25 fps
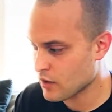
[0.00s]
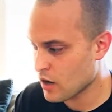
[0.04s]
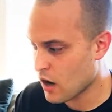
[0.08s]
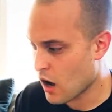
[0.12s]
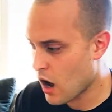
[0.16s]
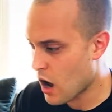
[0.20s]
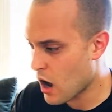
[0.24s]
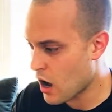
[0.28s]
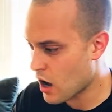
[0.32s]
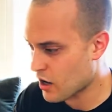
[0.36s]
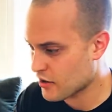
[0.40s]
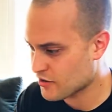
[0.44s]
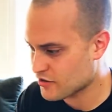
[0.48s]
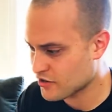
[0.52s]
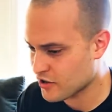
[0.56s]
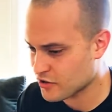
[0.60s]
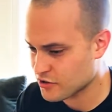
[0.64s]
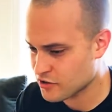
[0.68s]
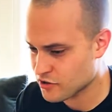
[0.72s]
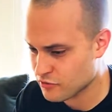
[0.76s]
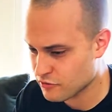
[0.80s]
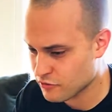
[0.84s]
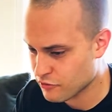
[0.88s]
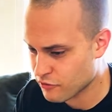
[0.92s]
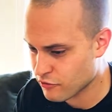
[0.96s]
a touch
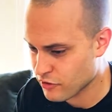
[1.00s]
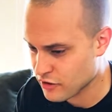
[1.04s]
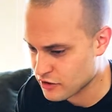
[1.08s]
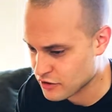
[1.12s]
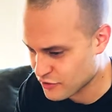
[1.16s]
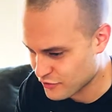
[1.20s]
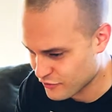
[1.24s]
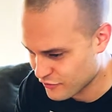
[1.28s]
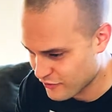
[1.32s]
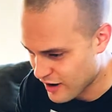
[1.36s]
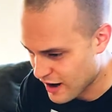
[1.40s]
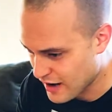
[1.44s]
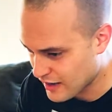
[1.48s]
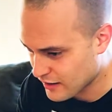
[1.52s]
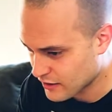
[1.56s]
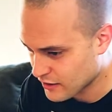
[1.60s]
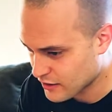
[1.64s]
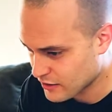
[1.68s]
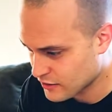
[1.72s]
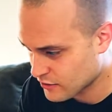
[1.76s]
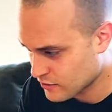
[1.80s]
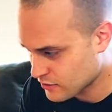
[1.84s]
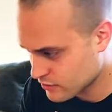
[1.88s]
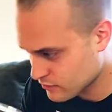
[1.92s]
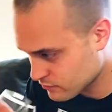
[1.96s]
of fresh violet,
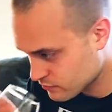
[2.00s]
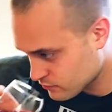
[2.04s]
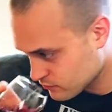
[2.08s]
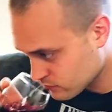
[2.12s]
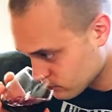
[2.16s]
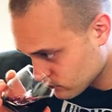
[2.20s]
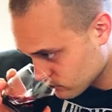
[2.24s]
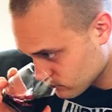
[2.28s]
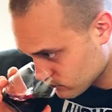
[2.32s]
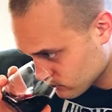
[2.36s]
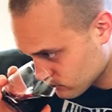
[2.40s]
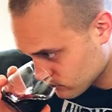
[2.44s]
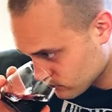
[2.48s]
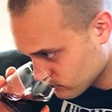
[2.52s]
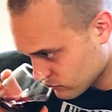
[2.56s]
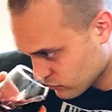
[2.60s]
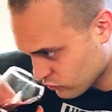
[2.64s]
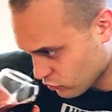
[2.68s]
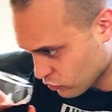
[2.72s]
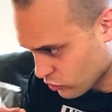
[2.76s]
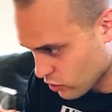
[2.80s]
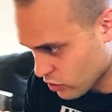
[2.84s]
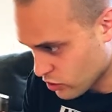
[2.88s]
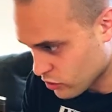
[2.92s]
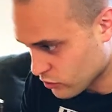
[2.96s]

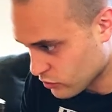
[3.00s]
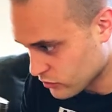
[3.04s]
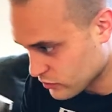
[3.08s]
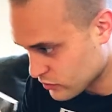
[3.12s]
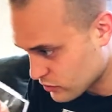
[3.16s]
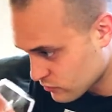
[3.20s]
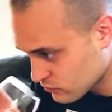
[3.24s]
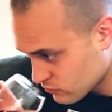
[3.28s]
rose.